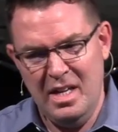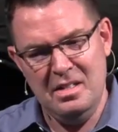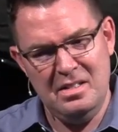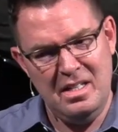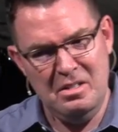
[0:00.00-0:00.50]

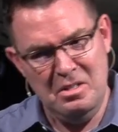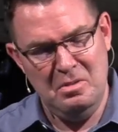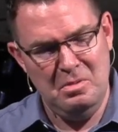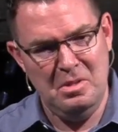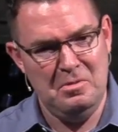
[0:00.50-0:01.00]
things that you
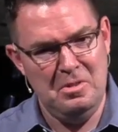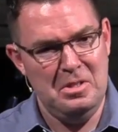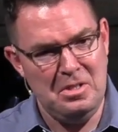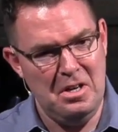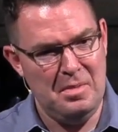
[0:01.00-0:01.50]
don't want to
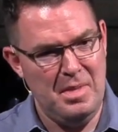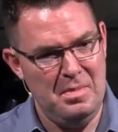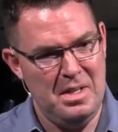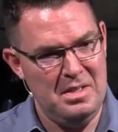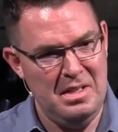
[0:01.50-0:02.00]
really talk
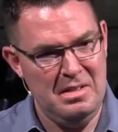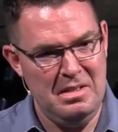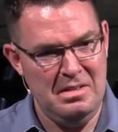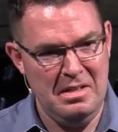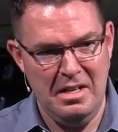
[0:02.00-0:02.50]
about, because they
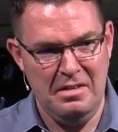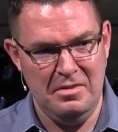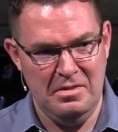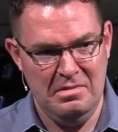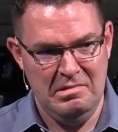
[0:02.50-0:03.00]
didn't have